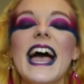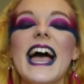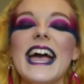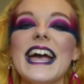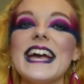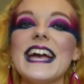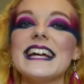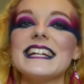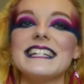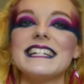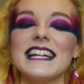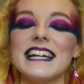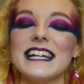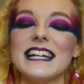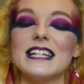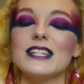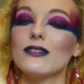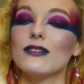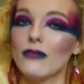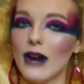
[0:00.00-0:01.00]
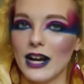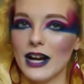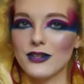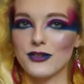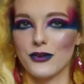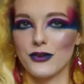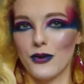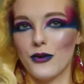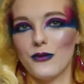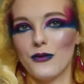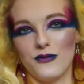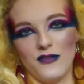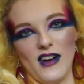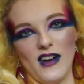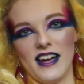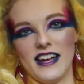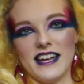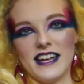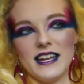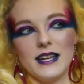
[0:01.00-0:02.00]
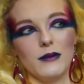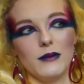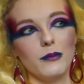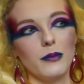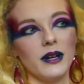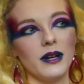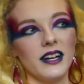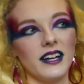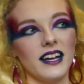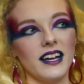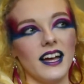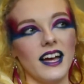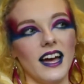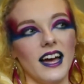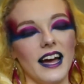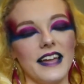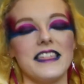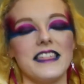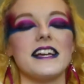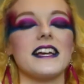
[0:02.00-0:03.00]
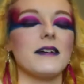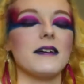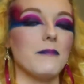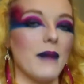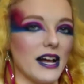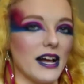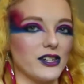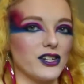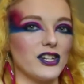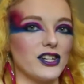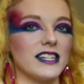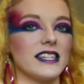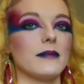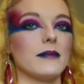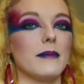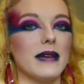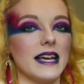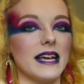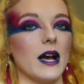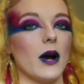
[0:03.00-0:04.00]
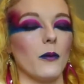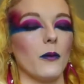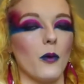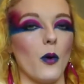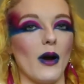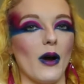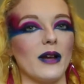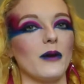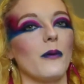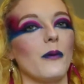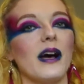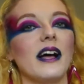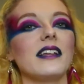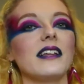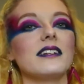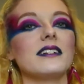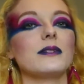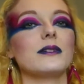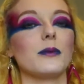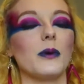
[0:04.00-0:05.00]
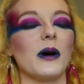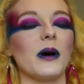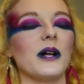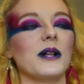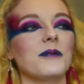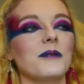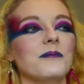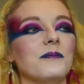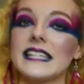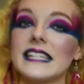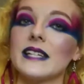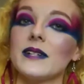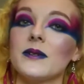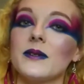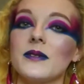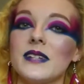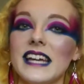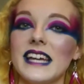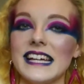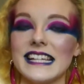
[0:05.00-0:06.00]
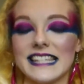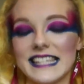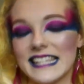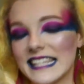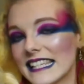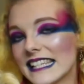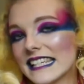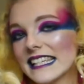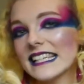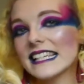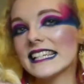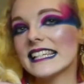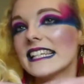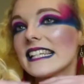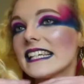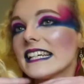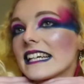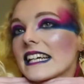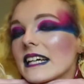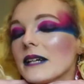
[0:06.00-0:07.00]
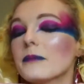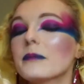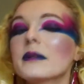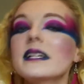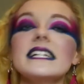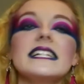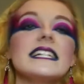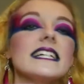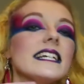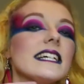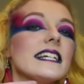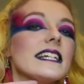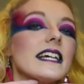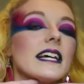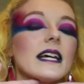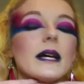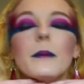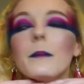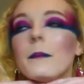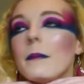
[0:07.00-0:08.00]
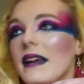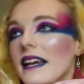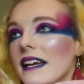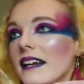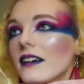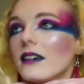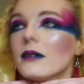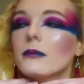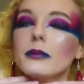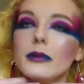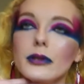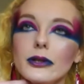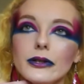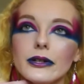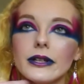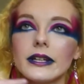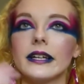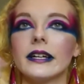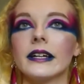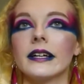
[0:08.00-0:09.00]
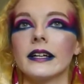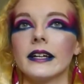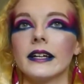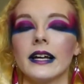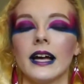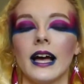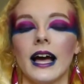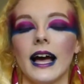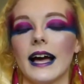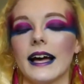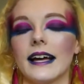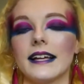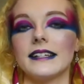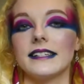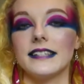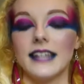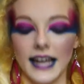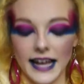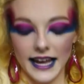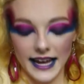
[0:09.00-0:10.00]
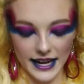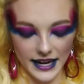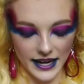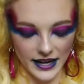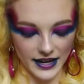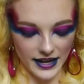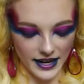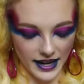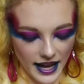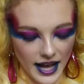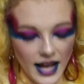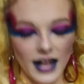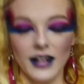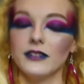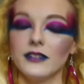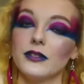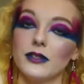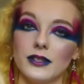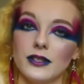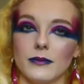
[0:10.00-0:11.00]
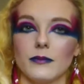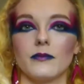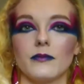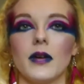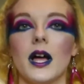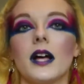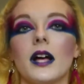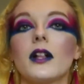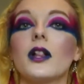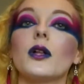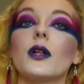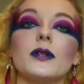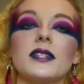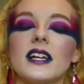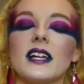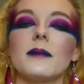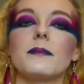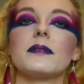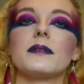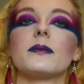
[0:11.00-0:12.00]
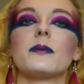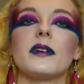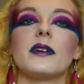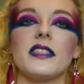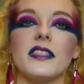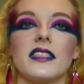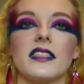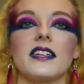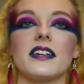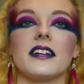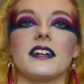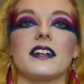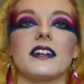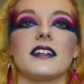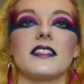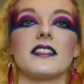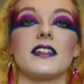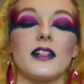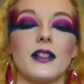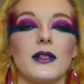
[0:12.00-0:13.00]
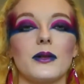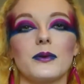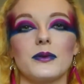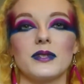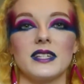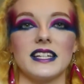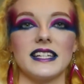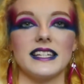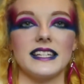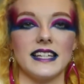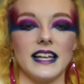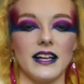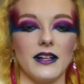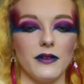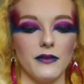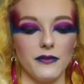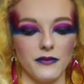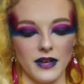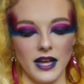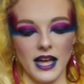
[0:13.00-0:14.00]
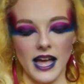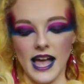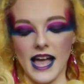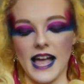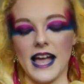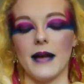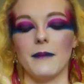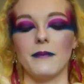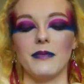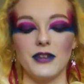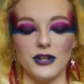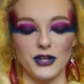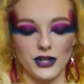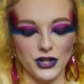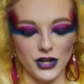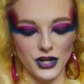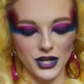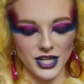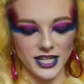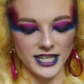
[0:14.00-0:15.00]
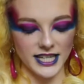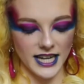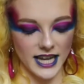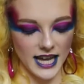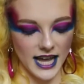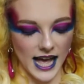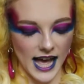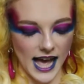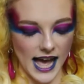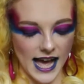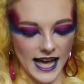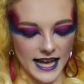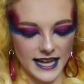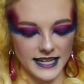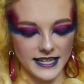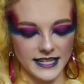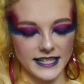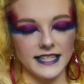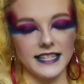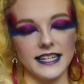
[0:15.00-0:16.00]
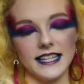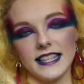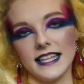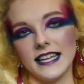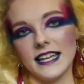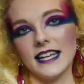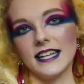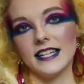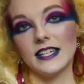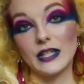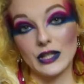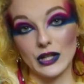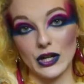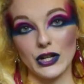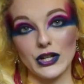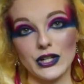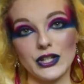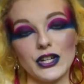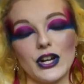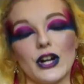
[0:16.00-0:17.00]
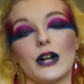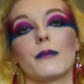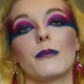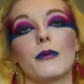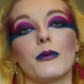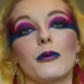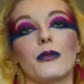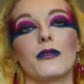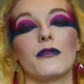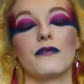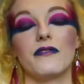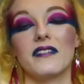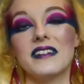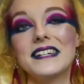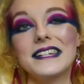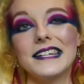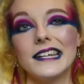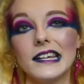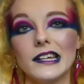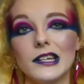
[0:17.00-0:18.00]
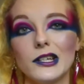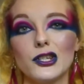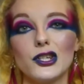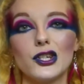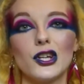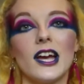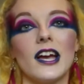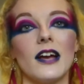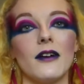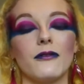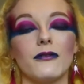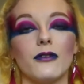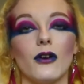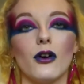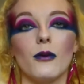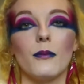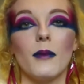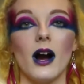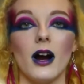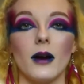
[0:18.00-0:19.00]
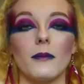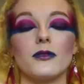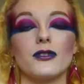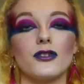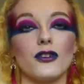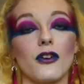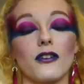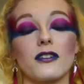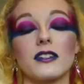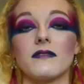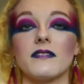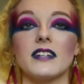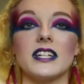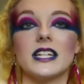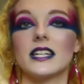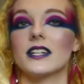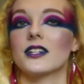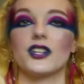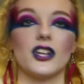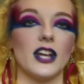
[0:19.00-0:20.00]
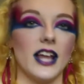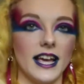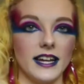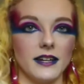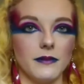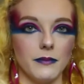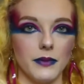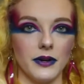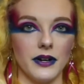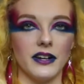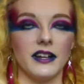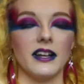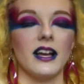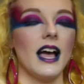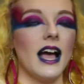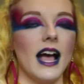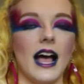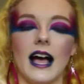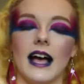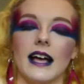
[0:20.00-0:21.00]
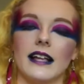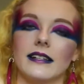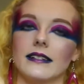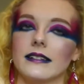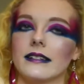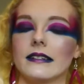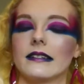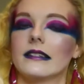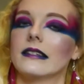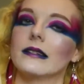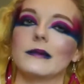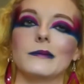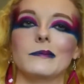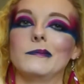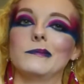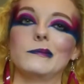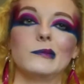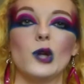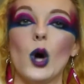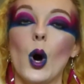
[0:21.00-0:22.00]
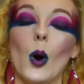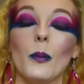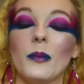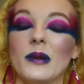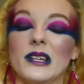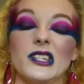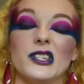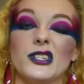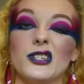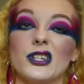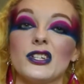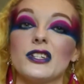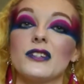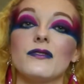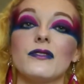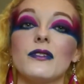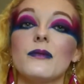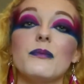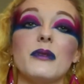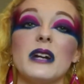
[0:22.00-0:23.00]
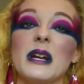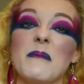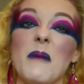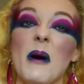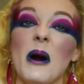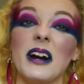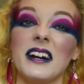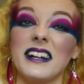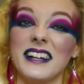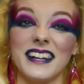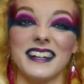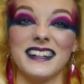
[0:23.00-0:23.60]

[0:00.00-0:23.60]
80s retro vibe. I think it matches the makeup quite well as well. So yes, this is the completed makeup look and hair. I'll do some close-ups with the clothes itself. The shirt and the skirt are both vintage from Armstrong's Vintage in Edinburgh, and the top is just from Primark.